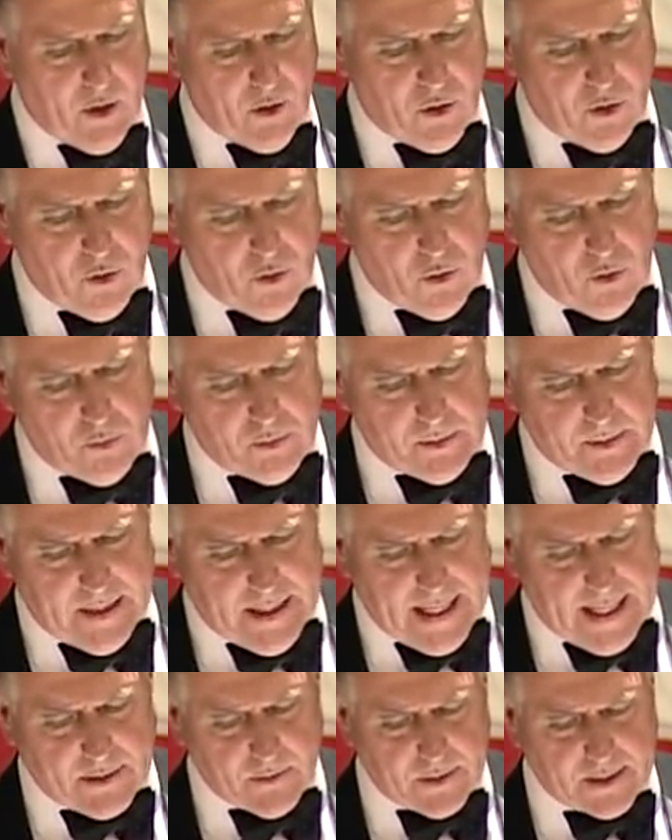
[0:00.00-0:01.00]
who
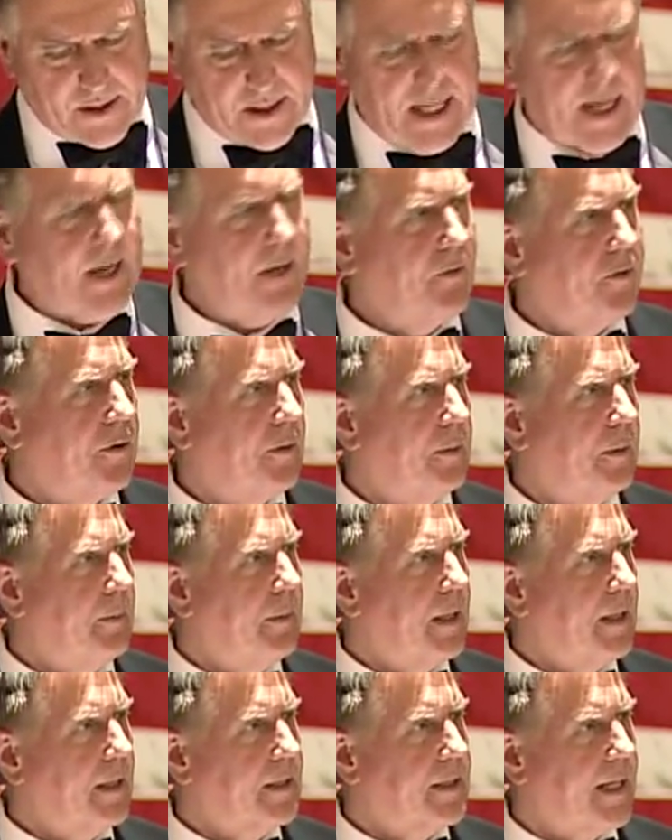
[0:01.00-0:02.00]
had retired from the
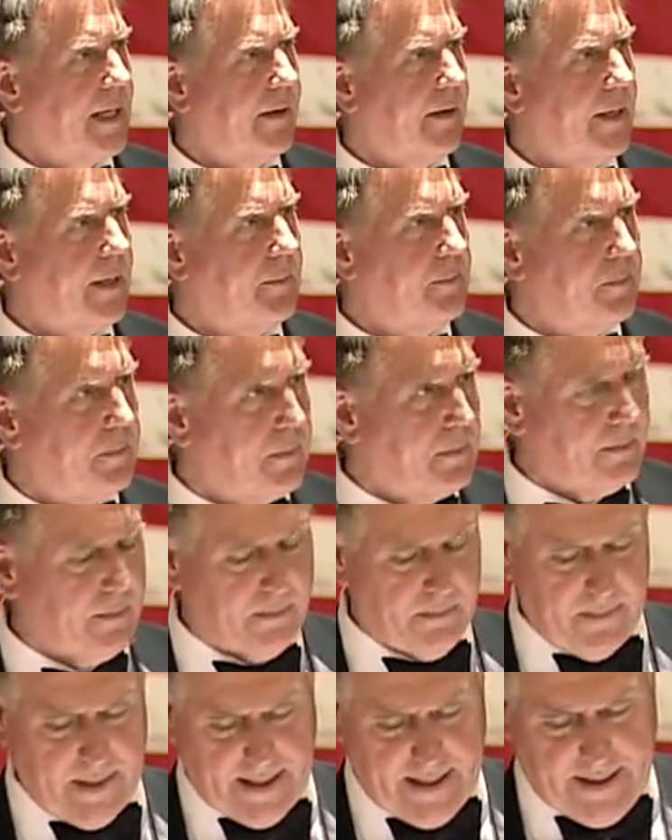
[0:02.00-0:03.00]
military
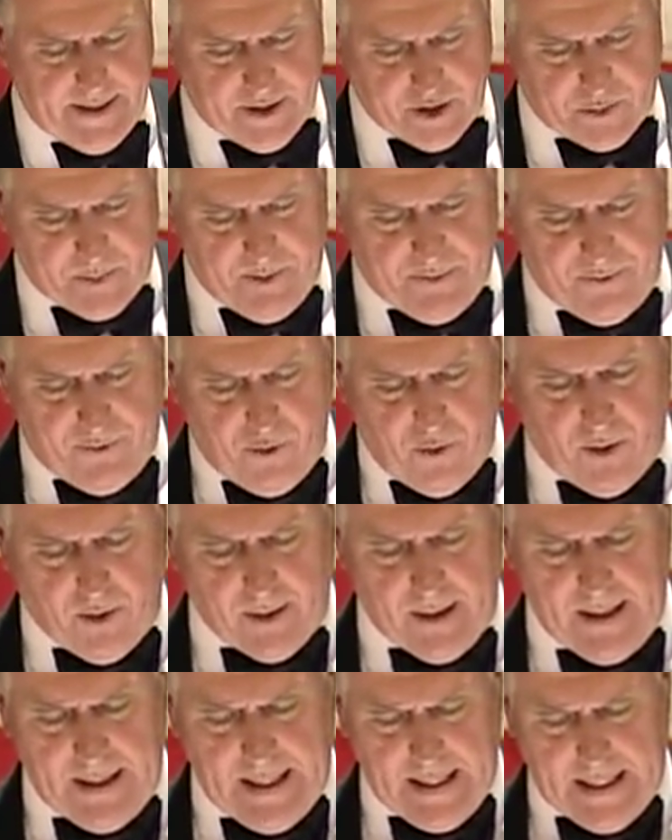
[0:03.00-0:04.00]
many years
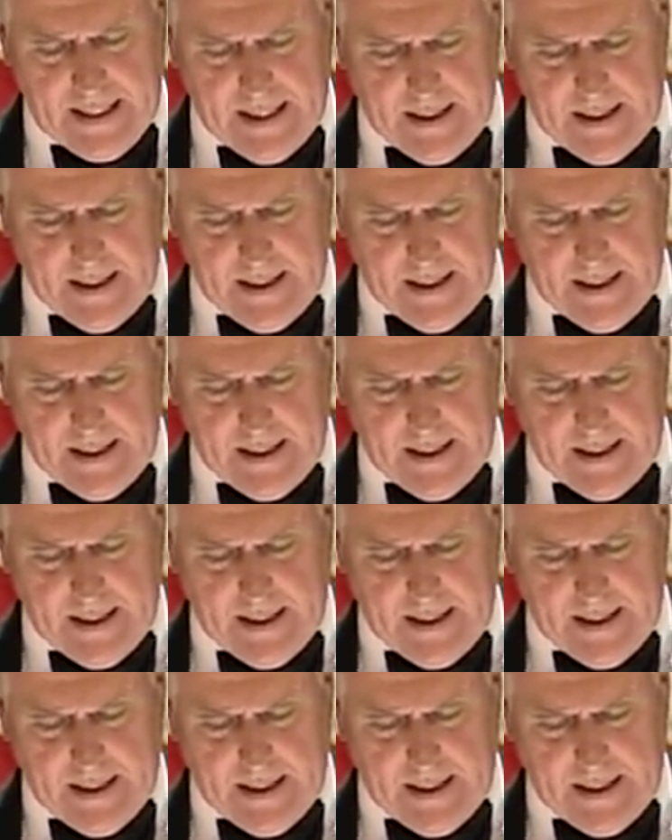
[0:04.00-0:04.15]
before,